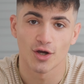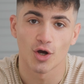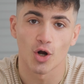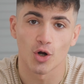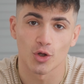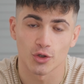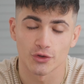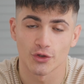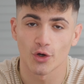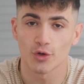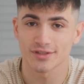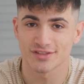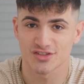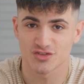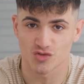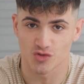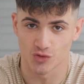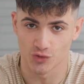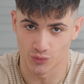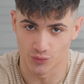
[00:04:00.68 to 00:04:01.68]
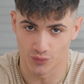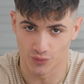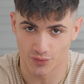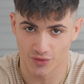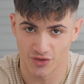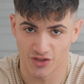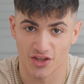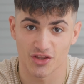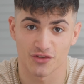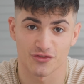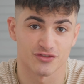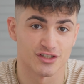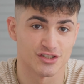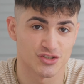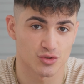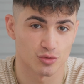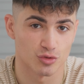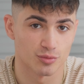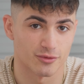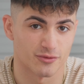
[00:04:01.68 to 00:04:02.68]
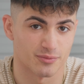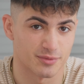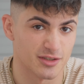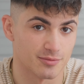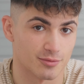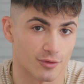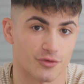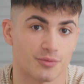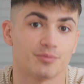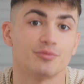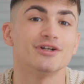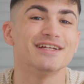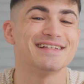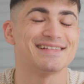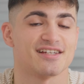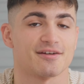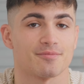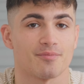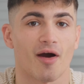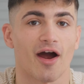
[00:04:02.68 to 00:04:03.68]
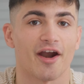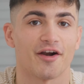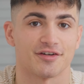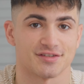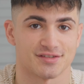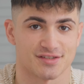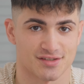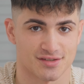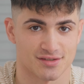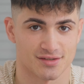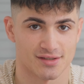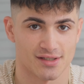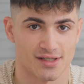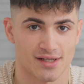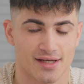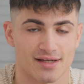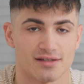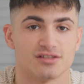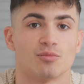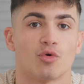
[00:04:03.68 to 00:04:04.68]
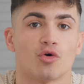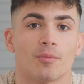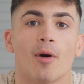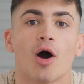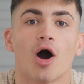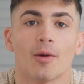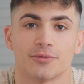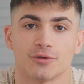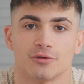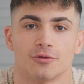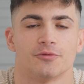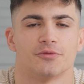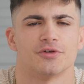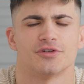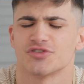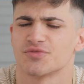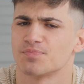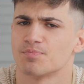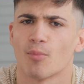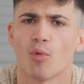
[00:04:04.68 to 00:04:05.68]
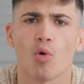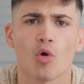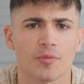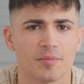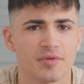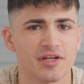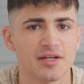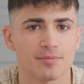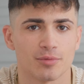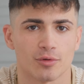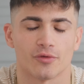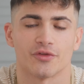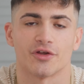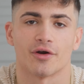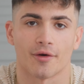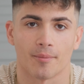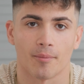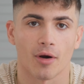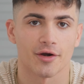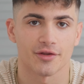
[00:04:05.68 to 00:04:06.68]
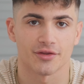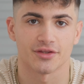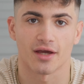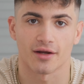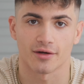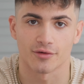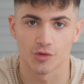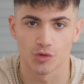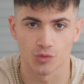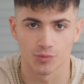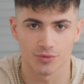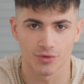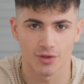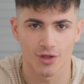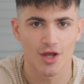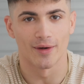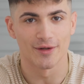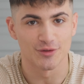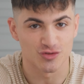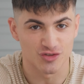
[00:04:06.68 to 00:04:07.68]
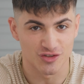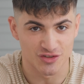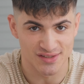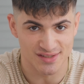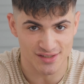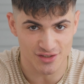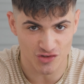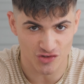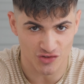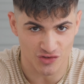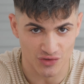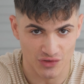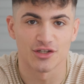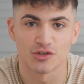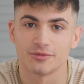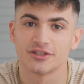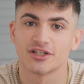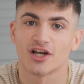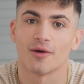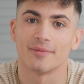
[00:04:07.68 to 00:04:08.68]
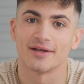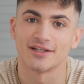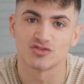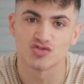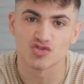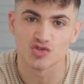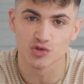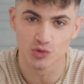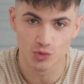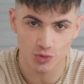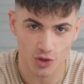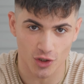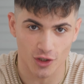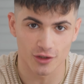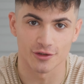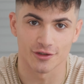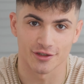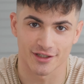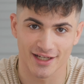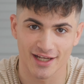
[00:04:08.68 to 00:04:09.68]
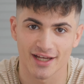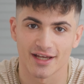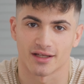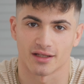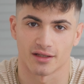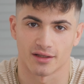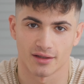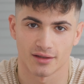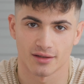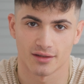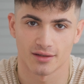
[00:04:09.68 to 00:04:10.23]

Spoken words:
although it's true that the first group of people, the preset pirates, is more popular, there's more people that are part of that group. When you transition, you become a true color king.